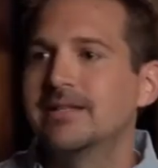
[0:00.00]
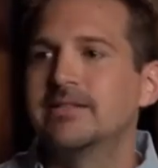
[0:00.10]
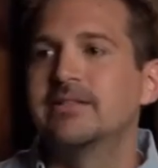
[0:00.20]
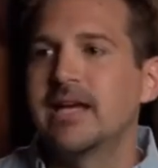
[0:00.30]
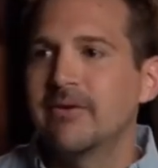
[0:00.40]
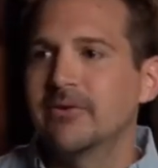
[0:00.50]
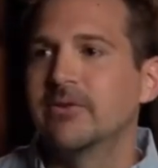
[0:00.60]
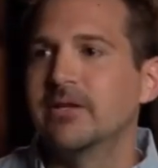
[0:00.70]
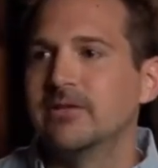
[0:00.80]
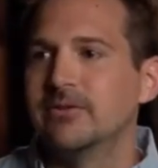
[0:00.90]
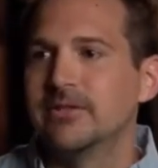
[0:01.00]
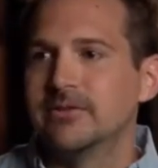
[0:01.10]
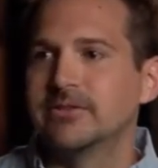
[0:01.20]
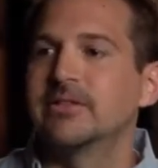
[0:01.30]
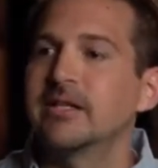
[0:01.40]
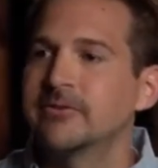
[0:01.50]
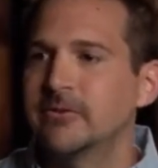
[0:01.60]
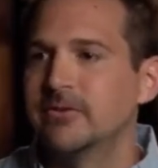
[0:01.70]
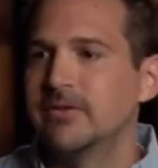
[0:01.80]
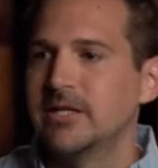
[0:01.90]
This is after the
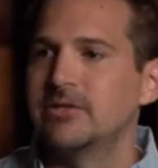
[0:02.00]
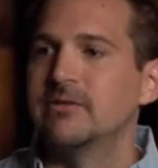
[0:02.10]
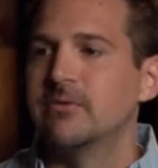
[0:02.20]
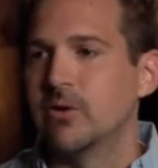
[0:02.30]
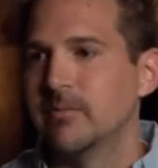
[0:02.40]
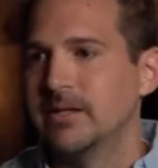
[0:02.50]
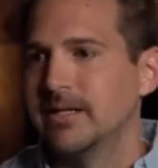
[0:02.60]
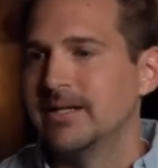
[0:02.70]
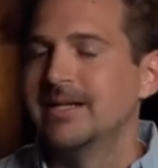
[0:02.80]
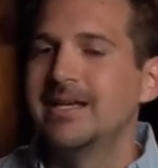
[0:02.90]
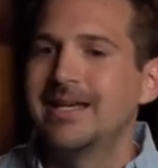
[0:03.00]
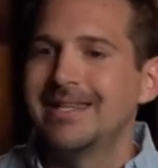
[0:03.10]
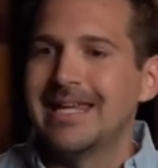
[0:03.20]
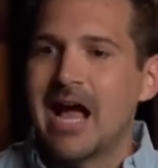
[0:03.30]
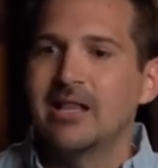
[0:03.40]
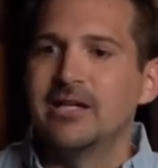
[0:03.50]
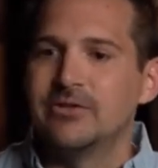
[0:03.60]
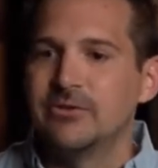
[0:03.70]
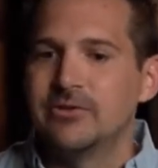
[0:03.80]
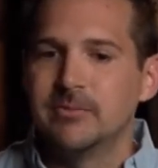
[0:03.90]
successful invasion of Normandy. The
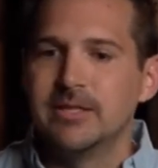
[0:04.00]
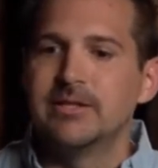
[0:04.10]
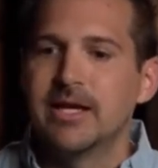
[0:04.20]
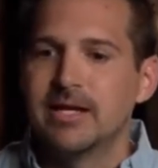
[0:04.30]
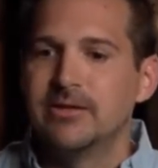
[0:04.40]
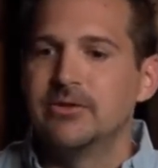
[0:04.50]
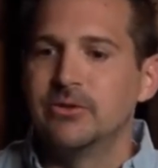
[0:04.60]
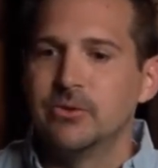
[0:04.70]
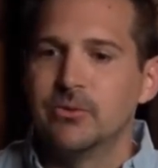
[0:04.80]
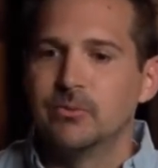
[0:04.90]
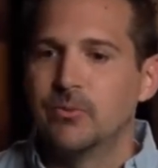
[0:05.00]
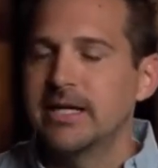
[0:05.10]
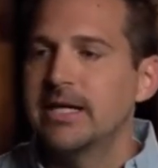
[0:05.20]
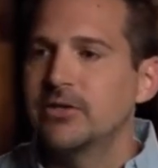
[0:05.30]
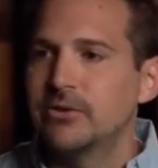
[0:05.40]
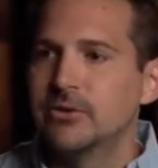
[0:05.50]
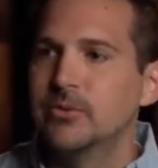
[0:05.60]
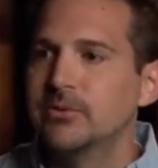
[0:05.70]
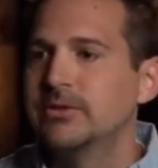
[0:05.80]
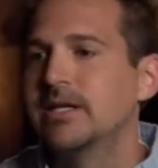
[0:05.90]
Allies used the beachhead to bring in
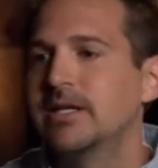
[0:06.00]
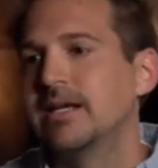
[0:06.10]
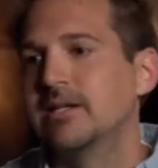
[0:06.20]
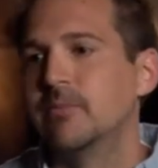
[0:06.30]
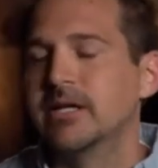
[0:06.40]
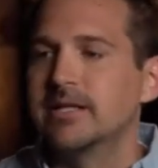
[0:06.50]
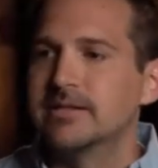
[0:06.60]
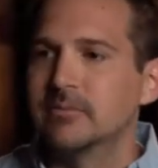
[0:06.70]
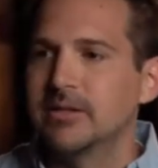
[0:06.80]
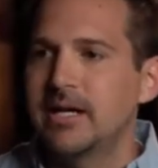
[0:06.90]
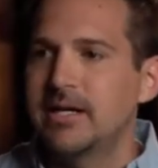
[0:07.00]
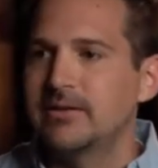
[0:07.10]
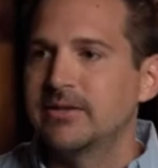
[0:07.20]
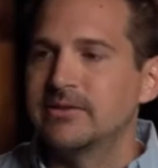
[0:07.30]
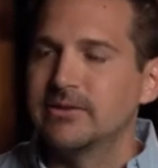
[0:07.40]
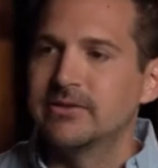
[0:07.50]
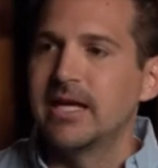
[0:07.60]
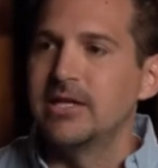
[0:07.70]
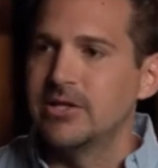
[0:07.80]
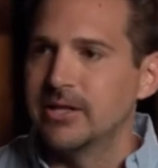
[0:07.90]
troops and to bring in supplies as the
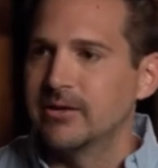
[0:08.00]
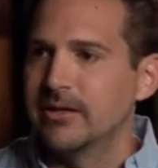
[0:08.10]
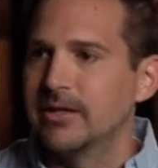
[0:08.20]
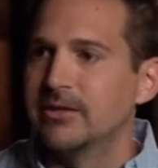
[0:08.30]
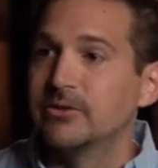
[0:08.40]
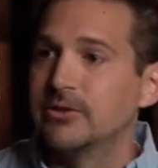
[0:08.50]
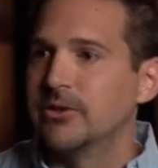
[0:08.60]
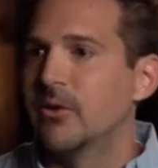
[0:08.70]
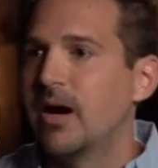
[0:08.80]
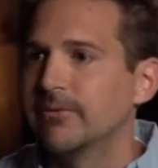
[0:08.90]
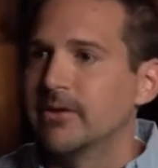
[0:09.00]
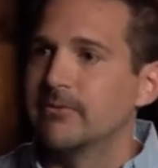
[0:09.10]
staging area to go off to the